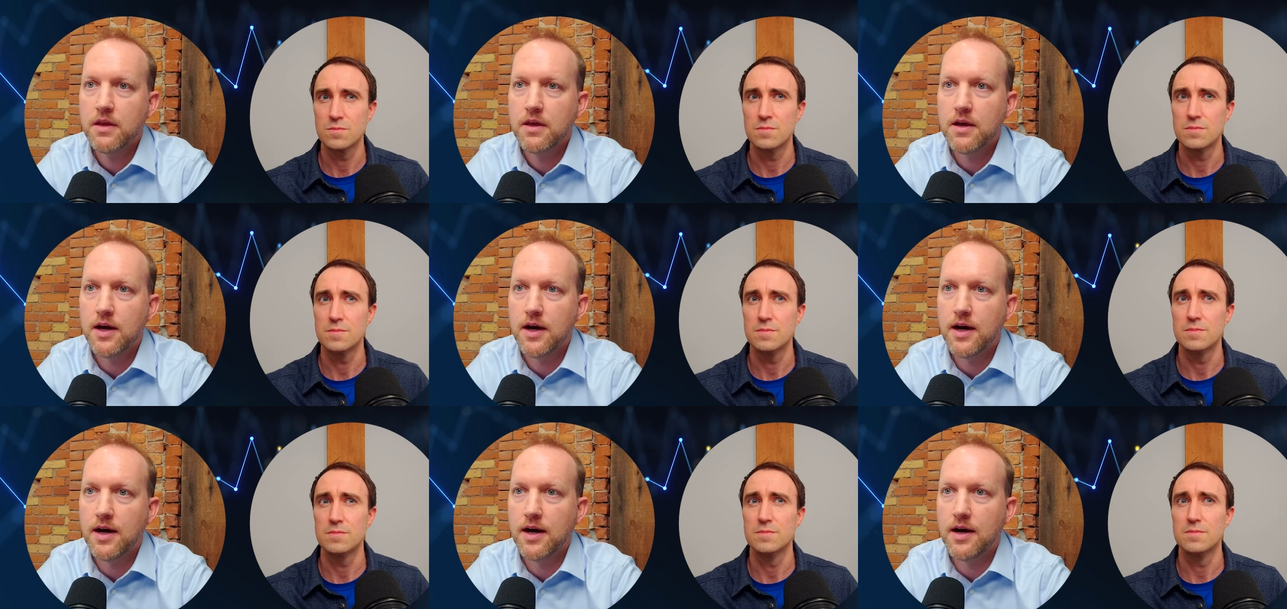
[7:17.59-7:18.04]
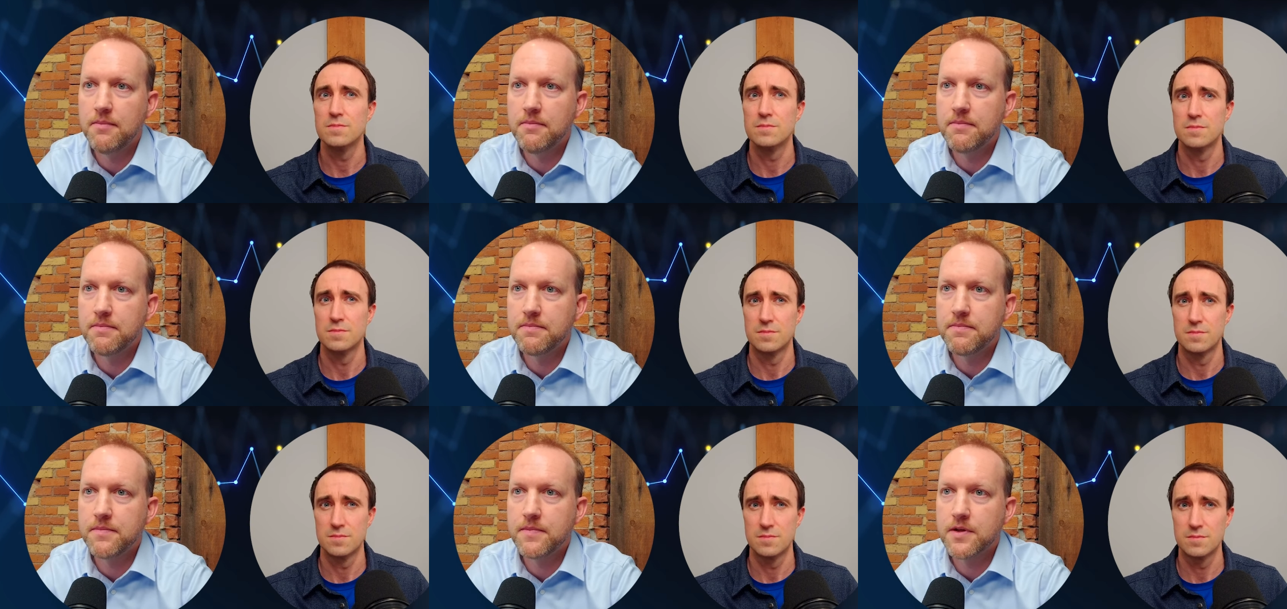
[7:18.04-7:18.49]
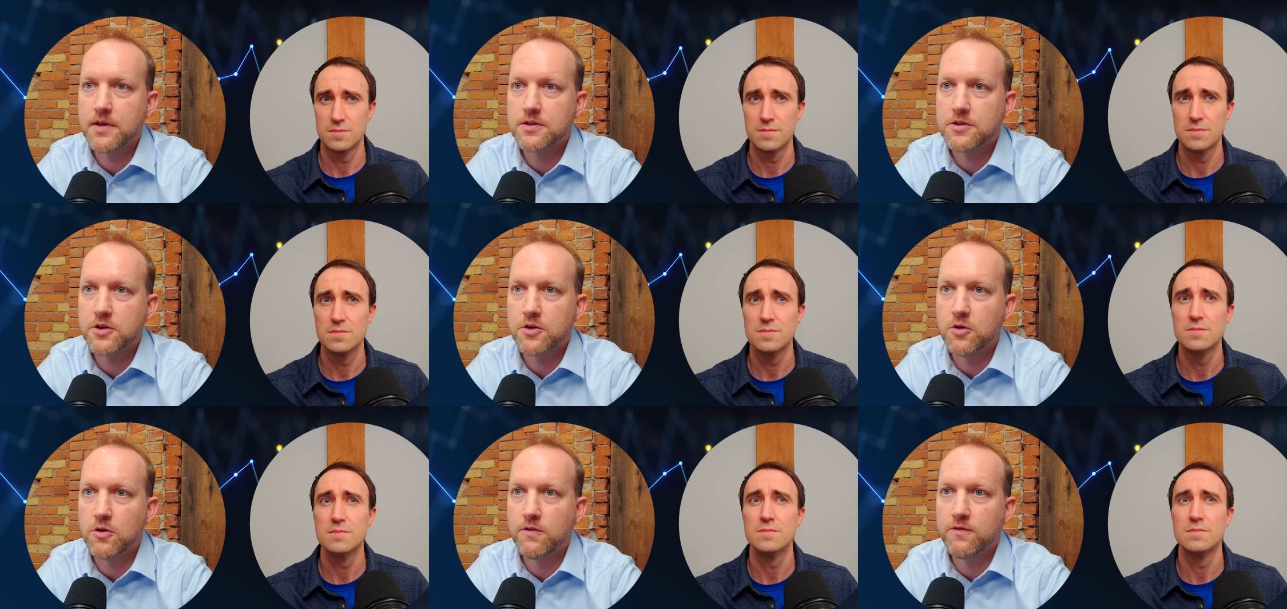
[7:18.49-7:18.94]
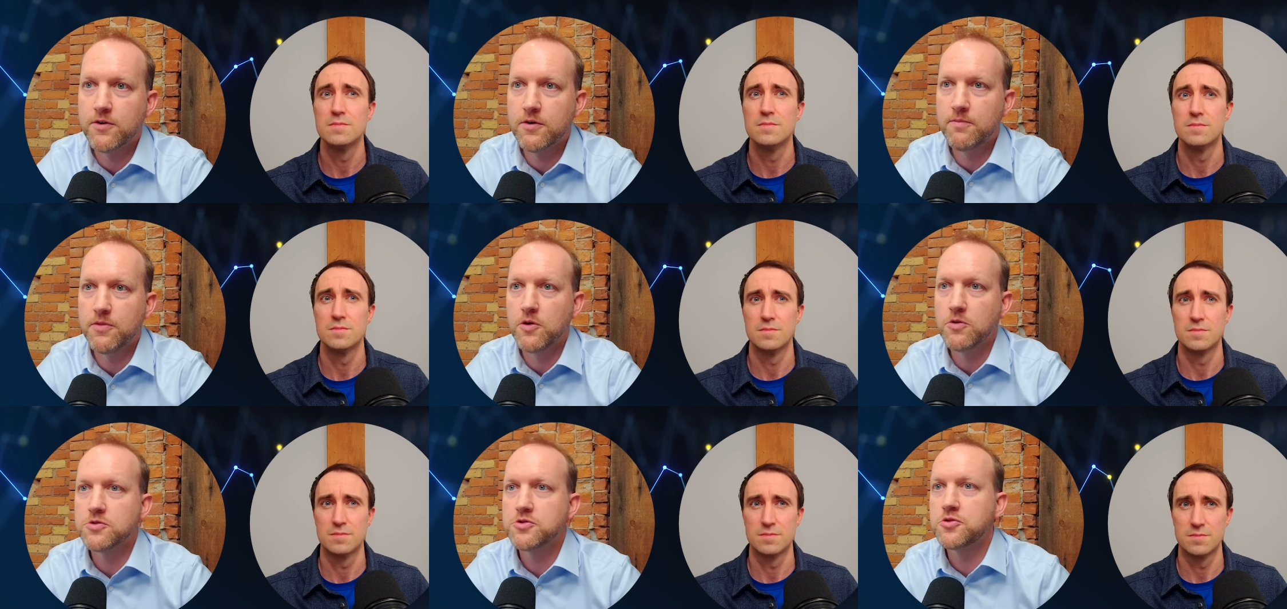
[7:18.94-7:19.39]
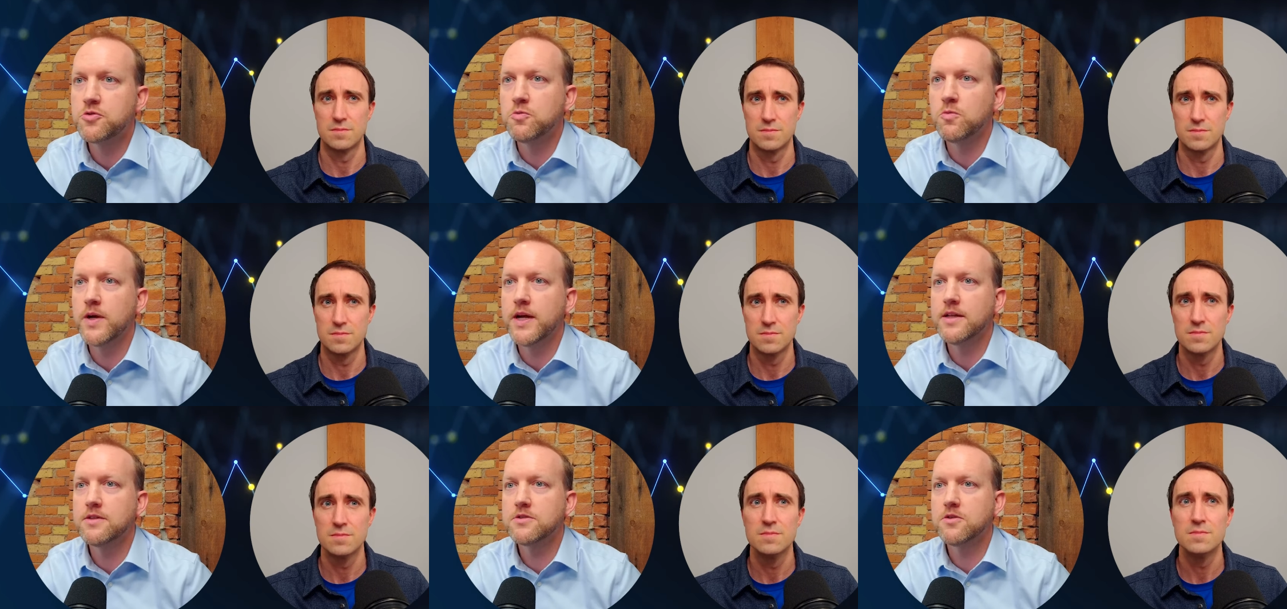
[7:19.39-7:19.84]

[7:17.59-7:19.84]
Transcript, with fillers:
Speaker 1: um, to go from those two rates.